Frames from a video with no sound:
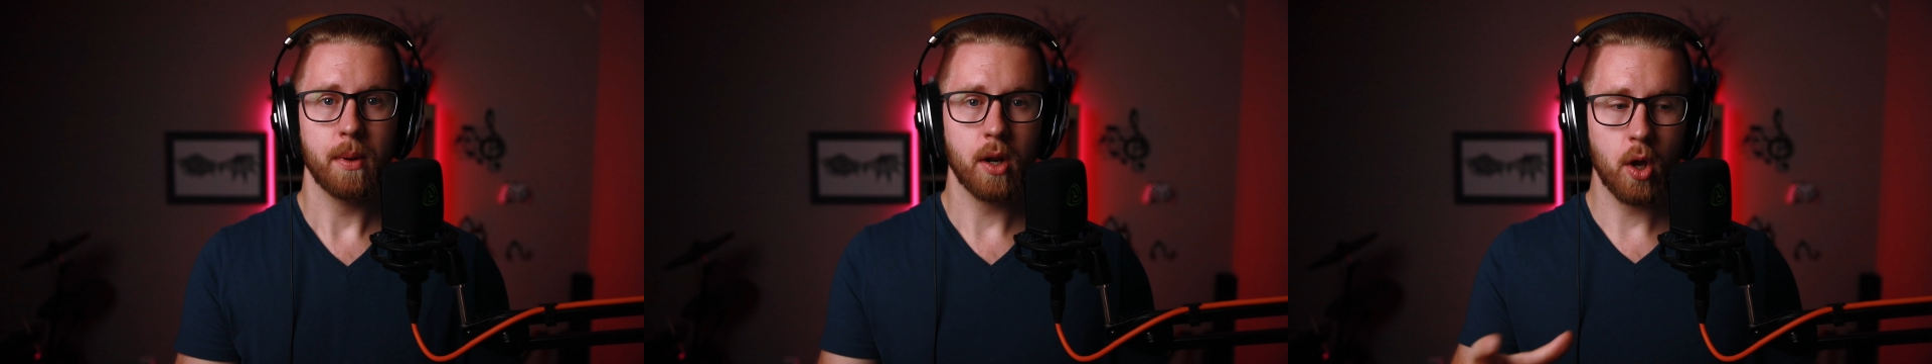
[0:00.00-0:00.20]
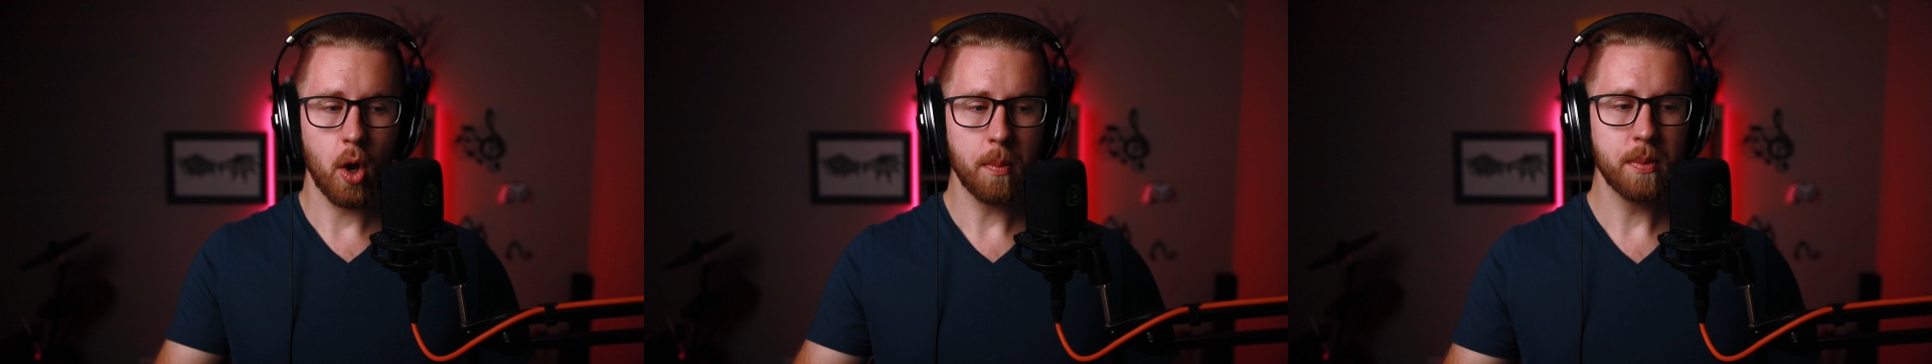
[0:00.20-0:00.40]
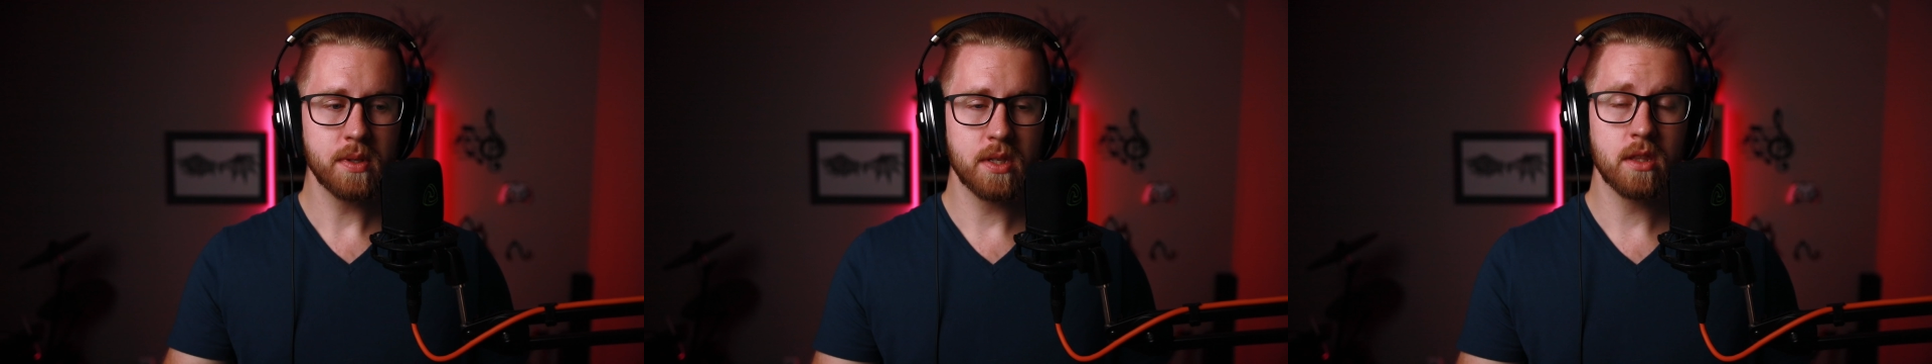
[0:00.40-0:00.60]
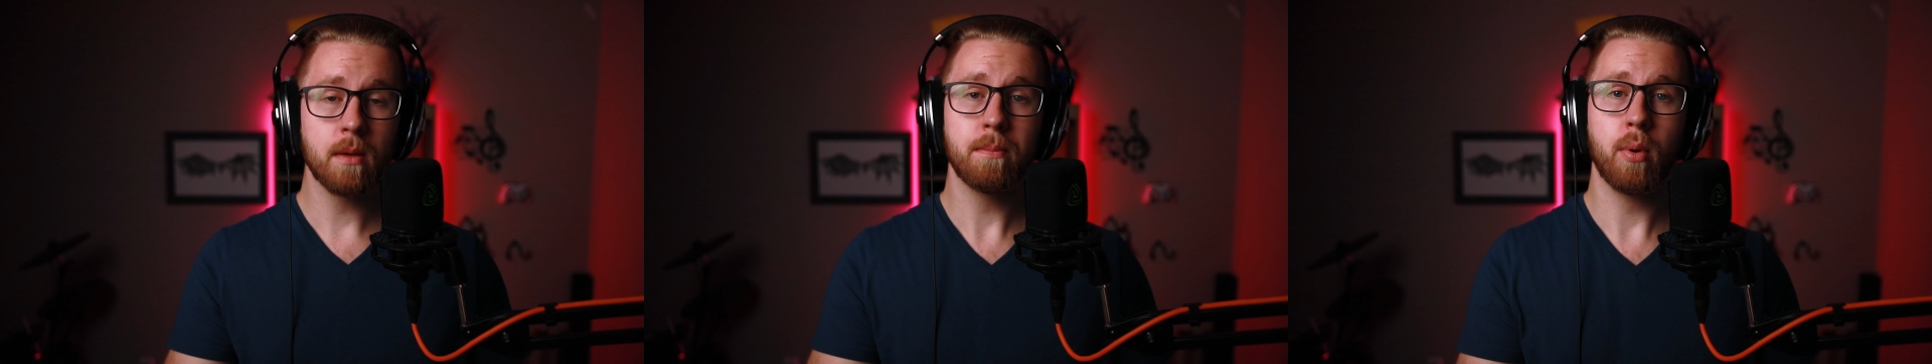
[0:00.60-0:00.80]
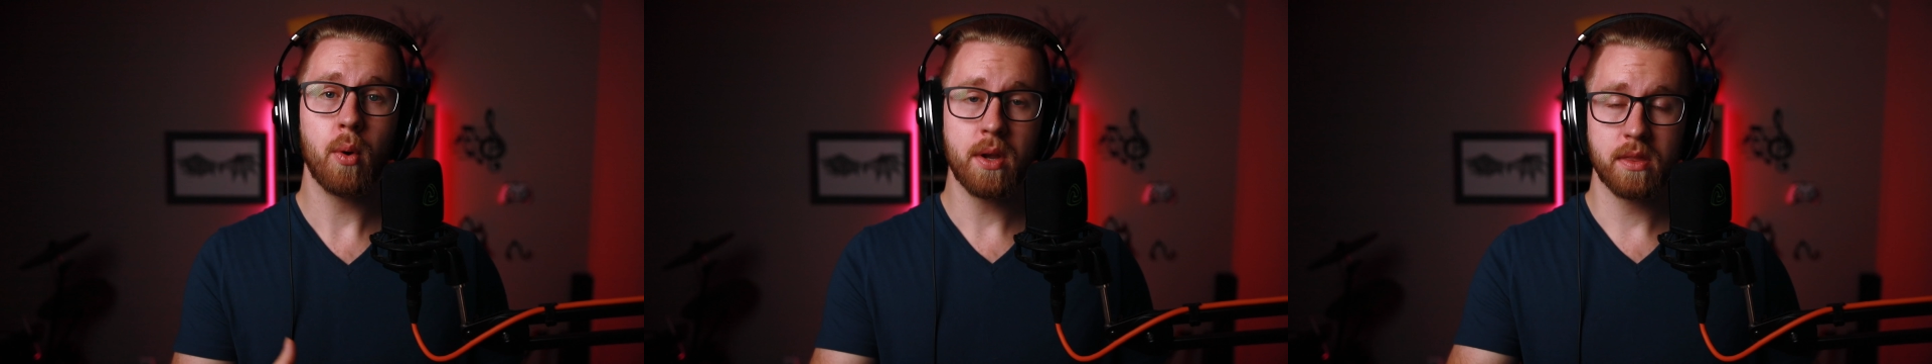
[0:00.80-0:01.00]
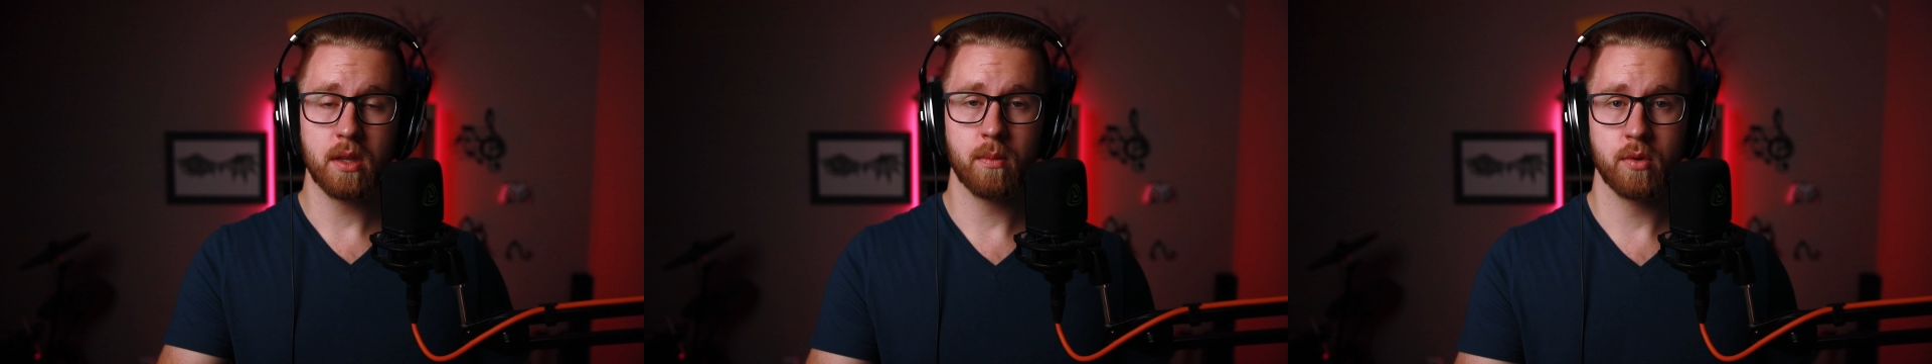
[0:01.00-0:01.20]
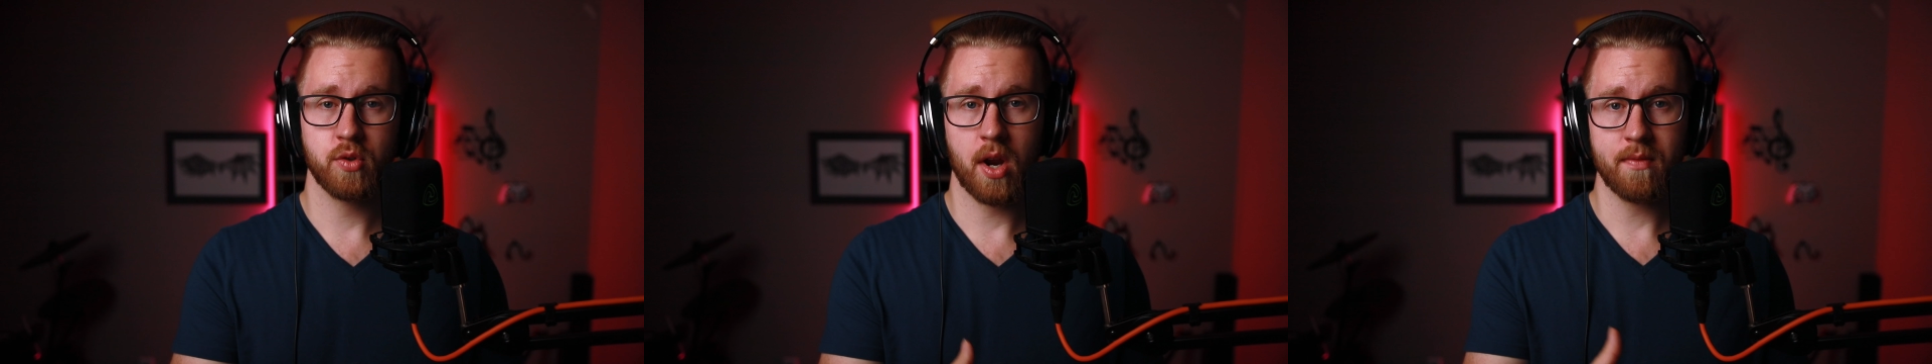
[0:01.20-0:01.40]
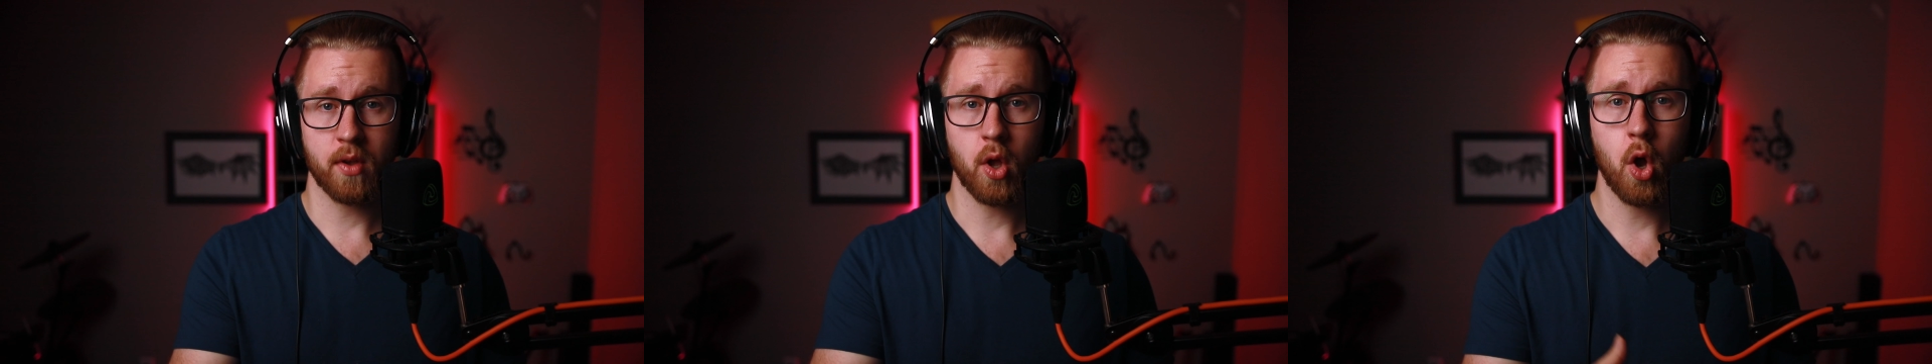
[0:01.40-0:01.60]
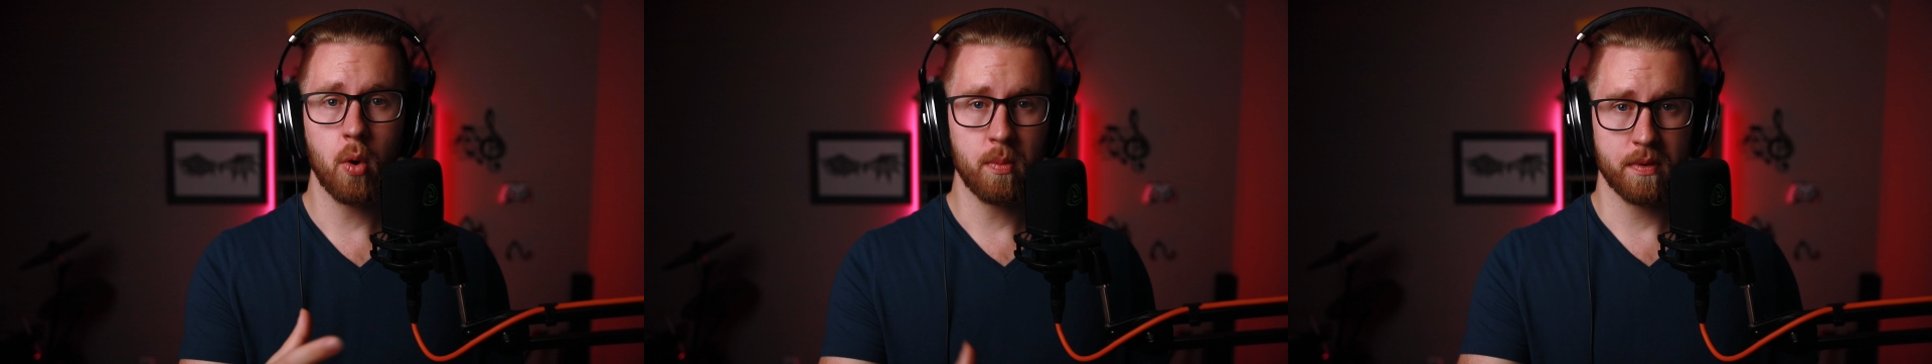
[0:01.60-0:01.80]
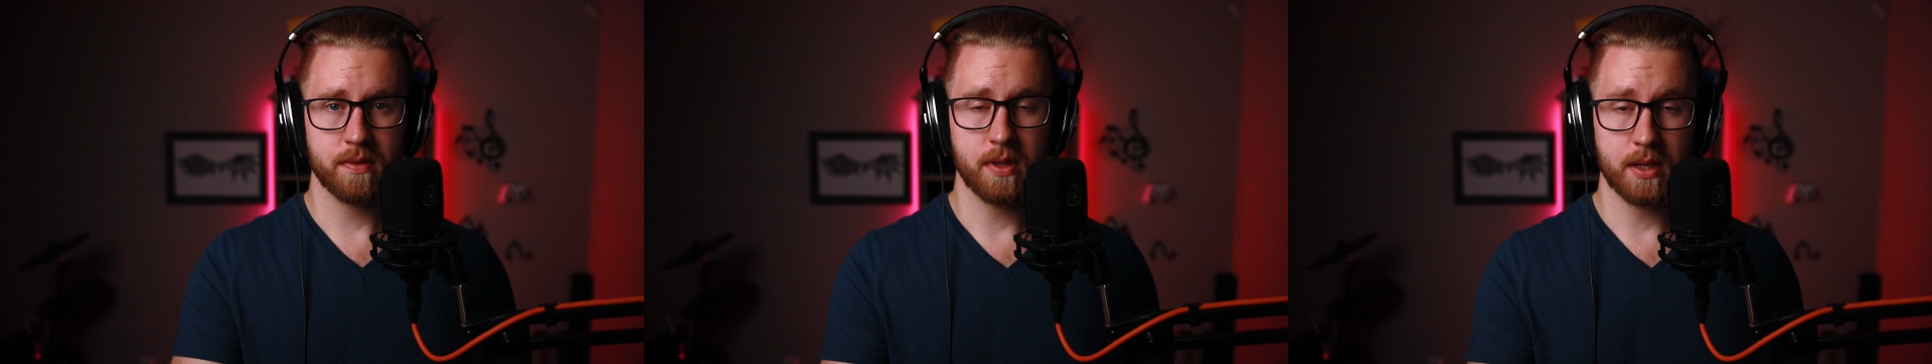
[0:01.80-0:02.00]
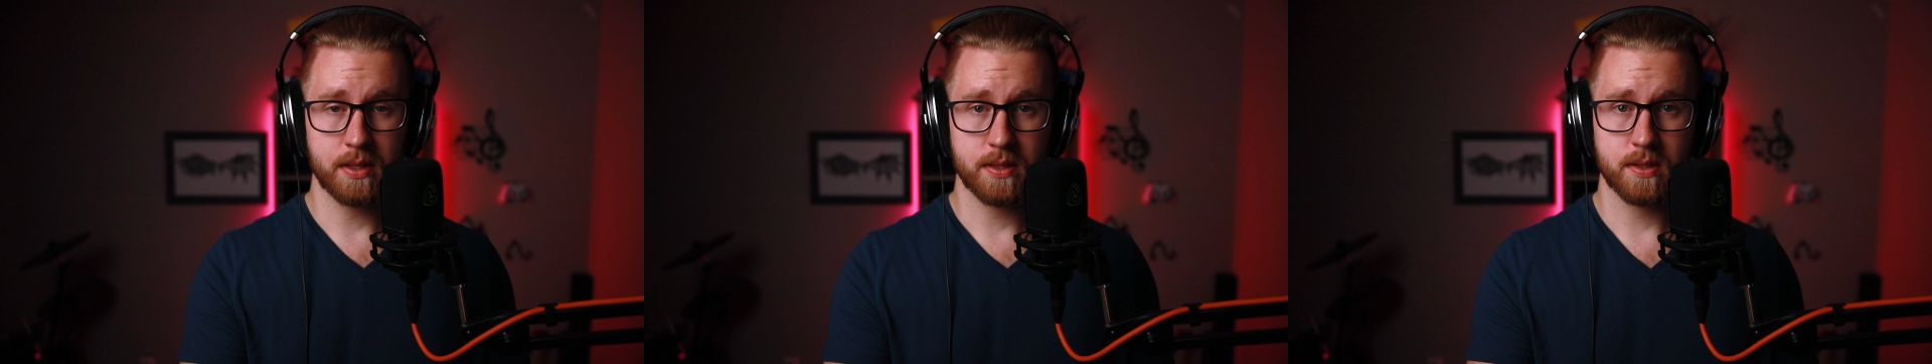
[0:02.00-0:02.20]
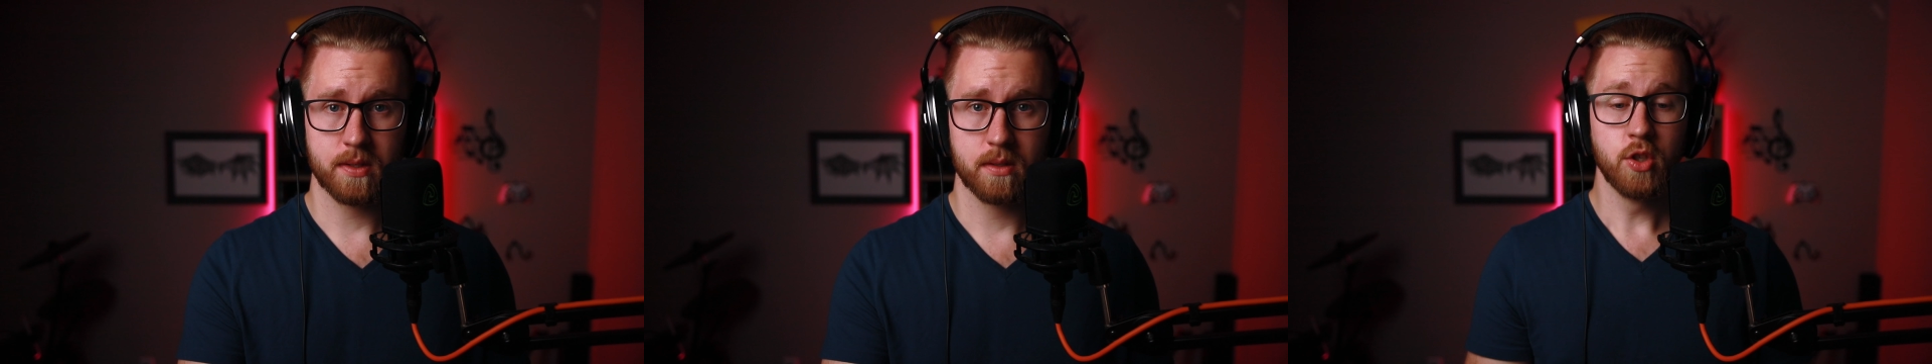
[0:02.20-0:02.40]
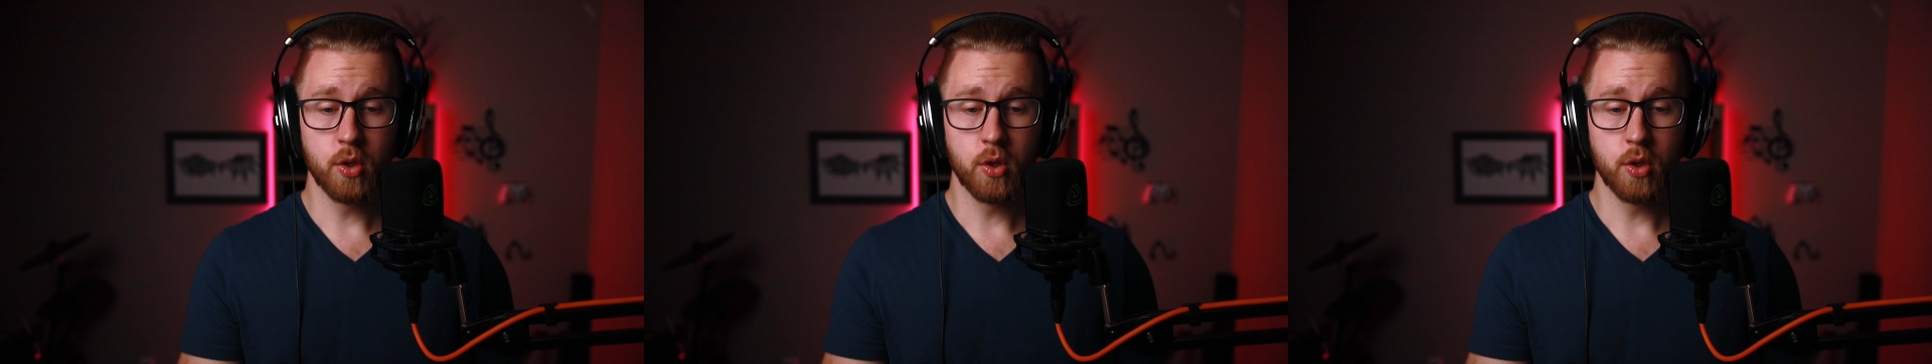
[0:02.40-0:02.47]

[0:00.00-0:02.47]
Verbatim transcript: but I hope you see the point that we're driving home with this.